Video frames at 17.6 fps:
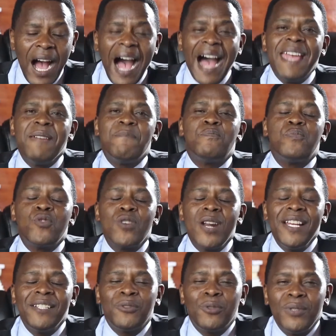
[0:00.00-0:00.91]
I
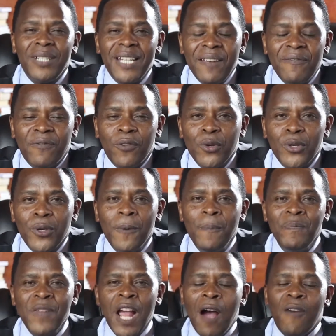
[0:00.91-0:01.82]
pray today for
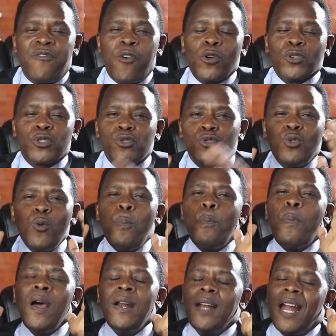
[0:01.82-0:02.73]
you for
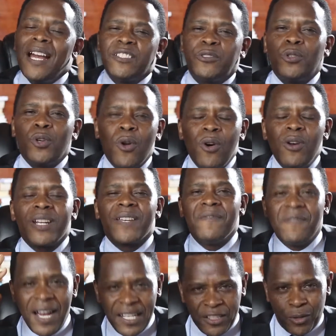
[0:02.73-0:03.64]
supernatural
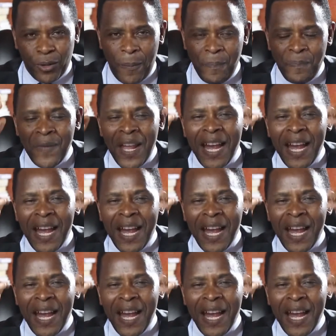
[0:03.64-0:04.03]
reversal.